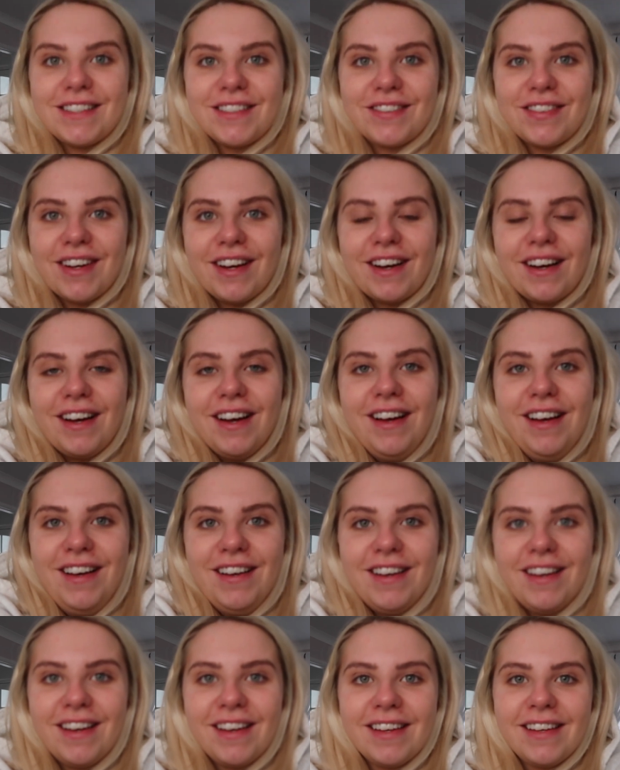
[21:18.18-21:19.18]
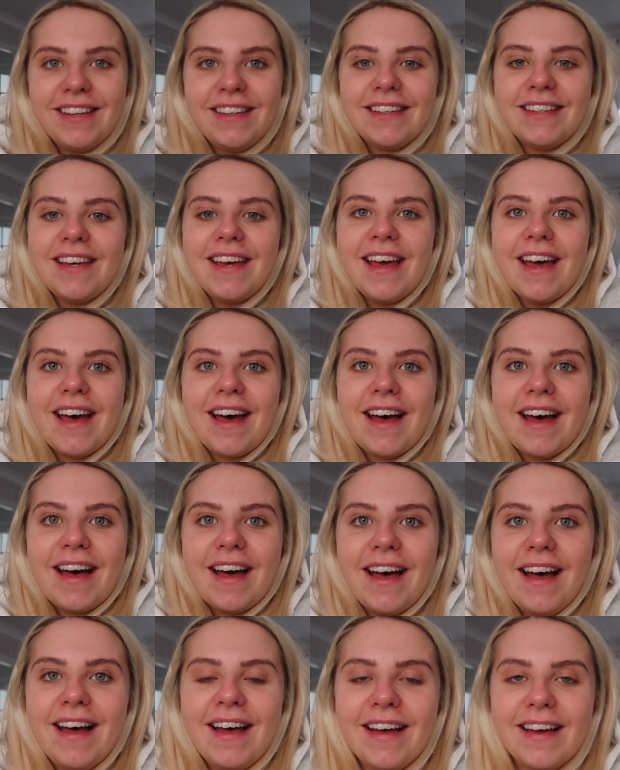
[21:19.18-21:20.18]
of her.
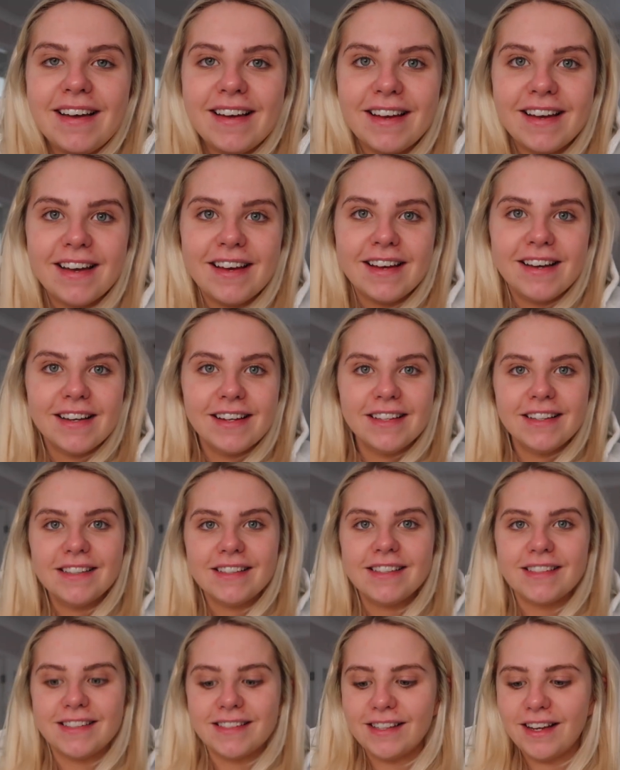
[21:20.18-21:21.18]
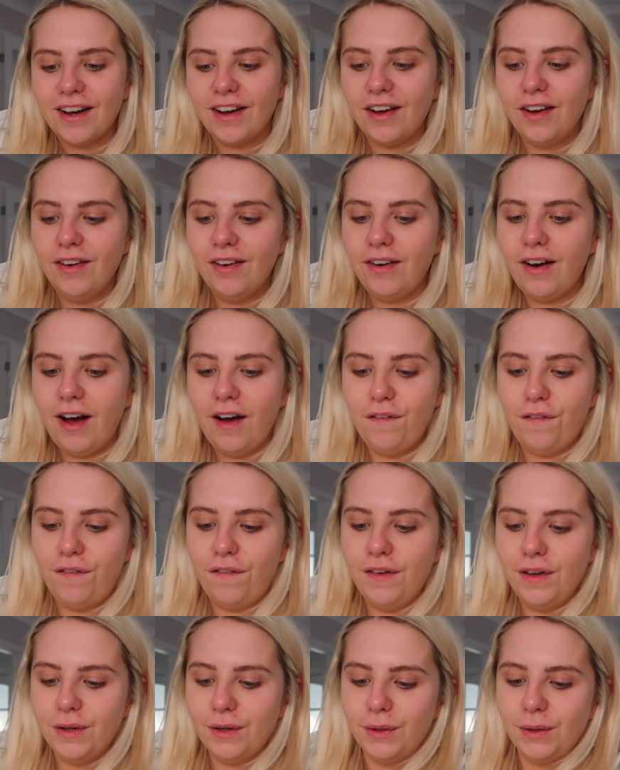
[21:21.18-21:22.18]
Yeah. So I
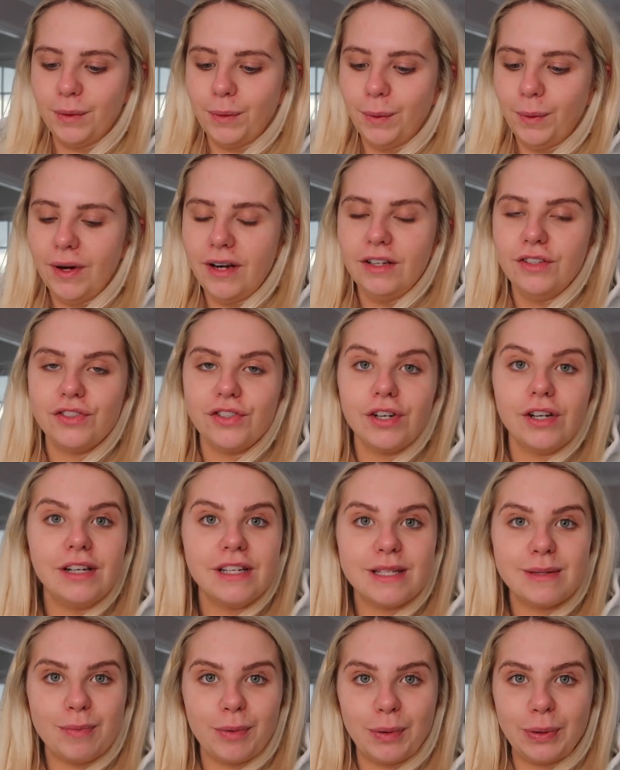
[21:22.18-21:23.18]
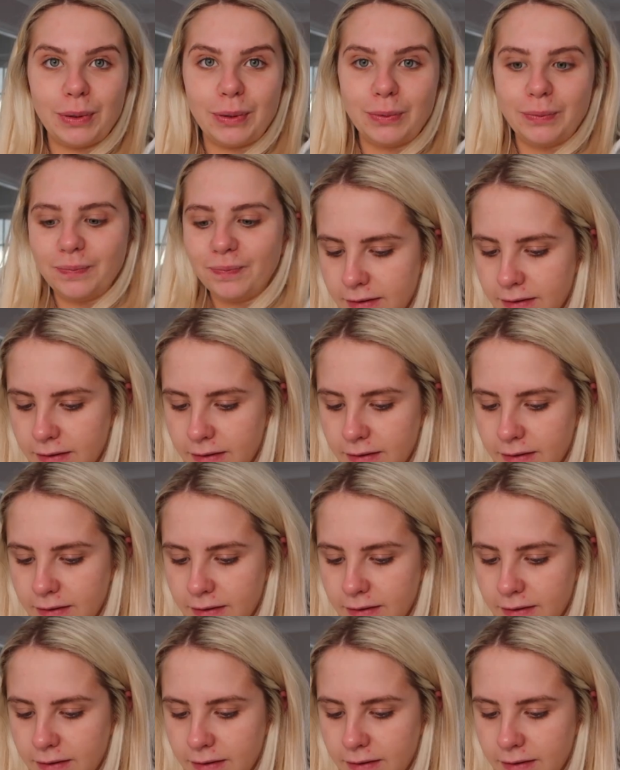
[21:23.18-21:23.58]
feel well and truly spoiled.